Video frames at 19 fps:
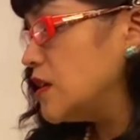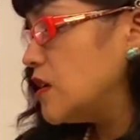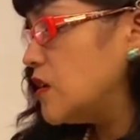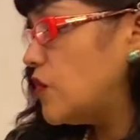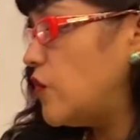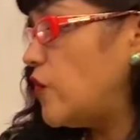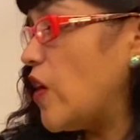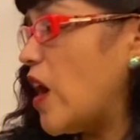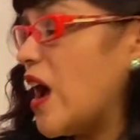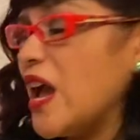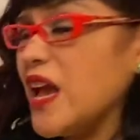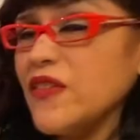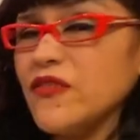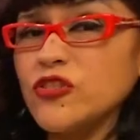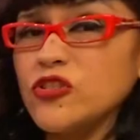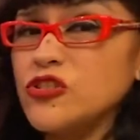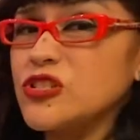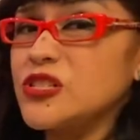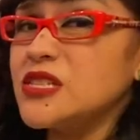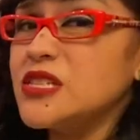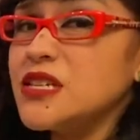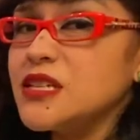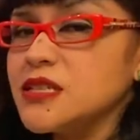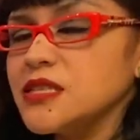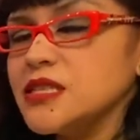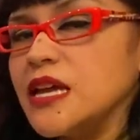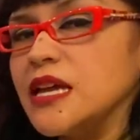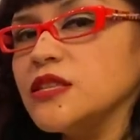5 or
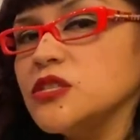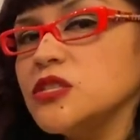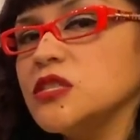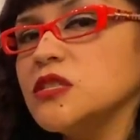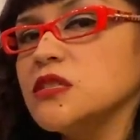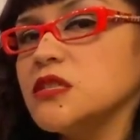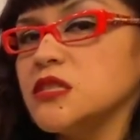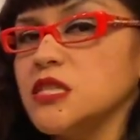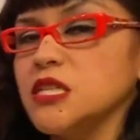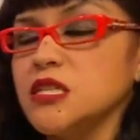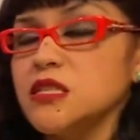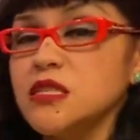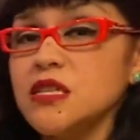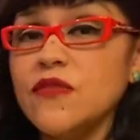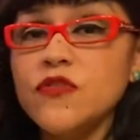6 sentences.